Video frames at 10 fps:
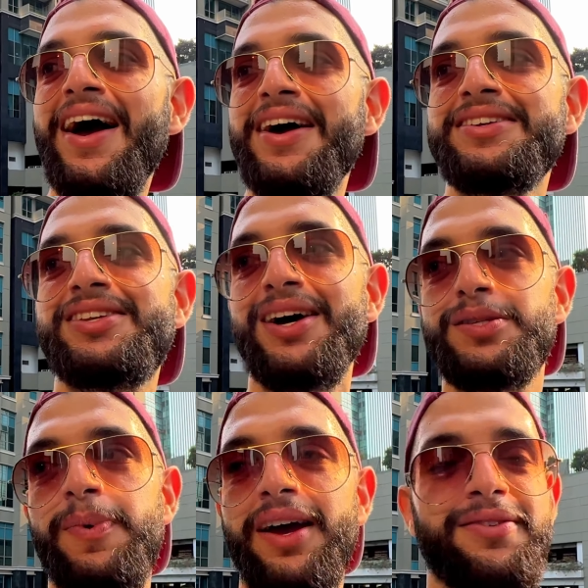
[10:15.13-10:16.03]

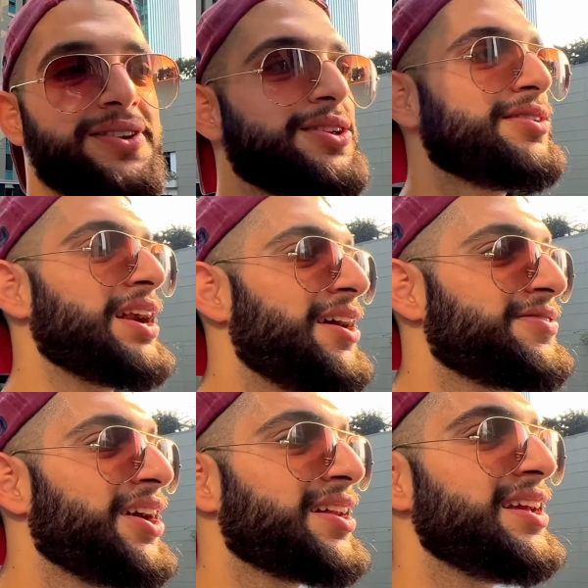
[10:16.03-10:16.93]
suspend
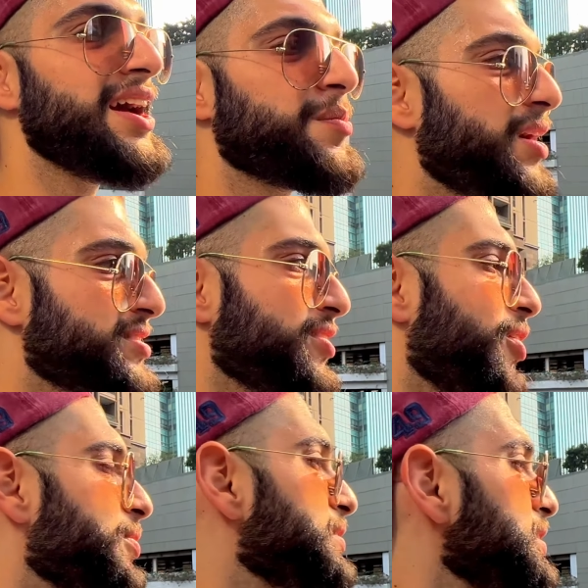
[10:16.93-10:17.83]
videography on here, but no.